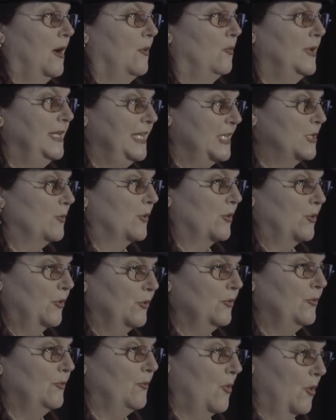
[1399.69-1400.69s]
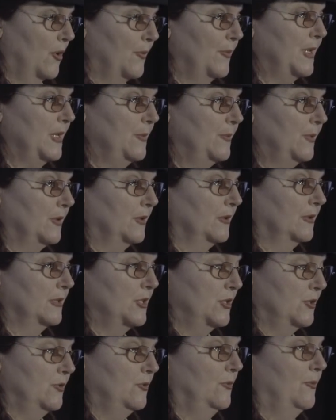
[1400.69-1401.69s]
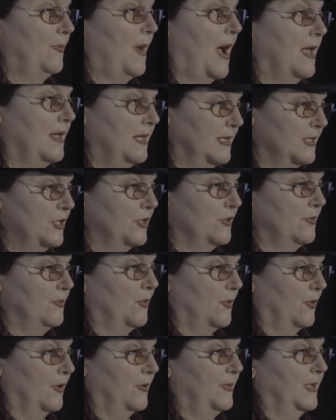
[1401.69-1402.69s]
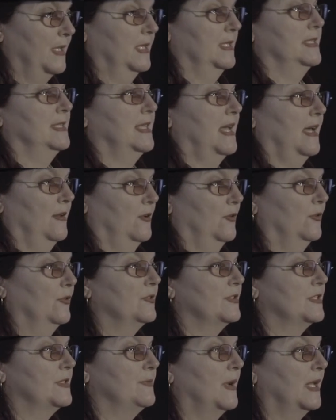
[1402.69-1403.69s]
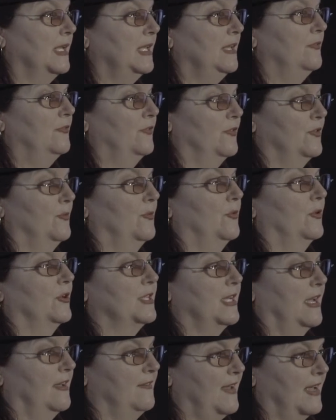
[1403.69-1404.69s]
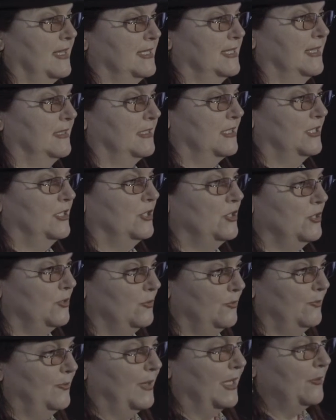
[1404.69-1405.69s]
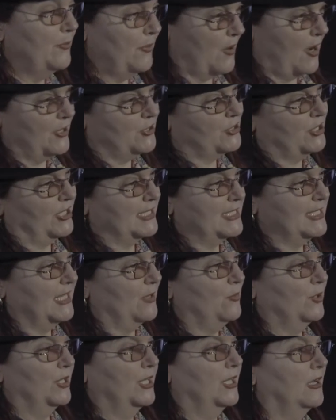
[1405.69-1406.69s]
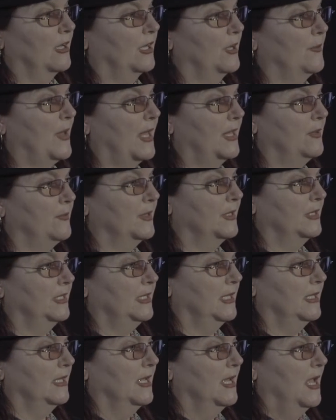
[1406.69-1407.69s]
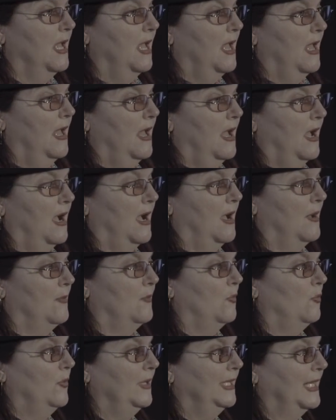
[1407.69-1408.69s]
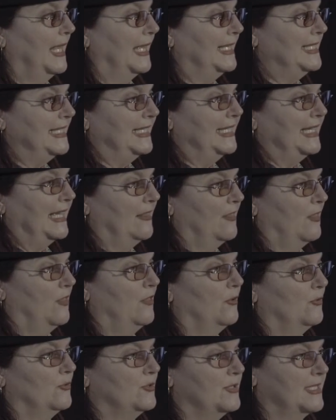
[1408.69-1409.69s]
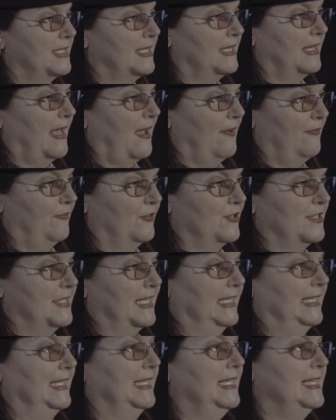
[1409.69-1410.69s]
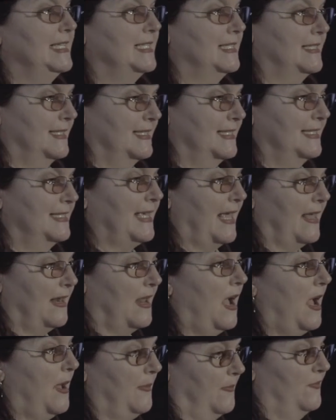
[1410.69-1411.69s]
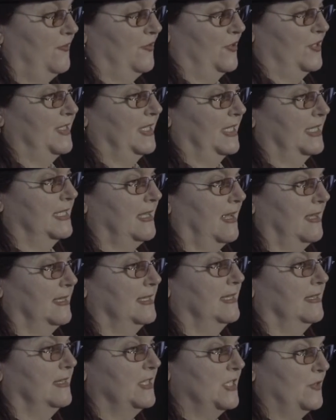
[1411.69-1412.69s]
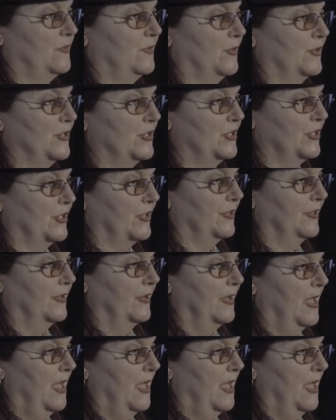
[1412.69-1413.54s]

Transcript: We need to recruit more people to buy into the board because that earns money for the board to have assets to do big projects like working on compatibility. We'd like to get those efforts at least set up for success in this first year.